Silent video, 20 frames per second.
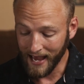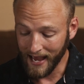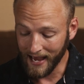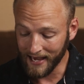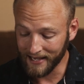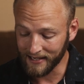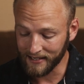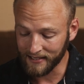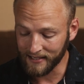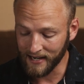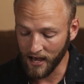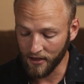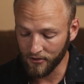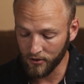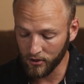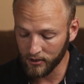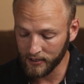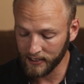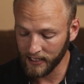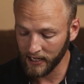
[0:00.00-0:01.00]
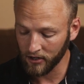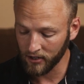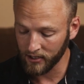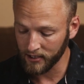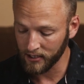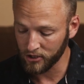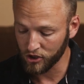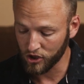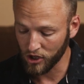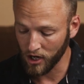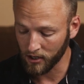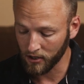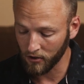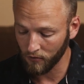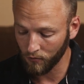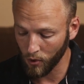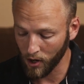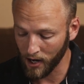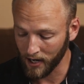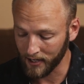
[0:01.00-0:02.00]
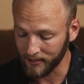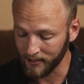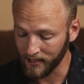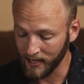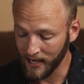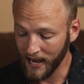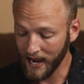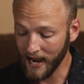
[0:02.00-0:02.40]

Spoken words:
and another carrying a jug of wine,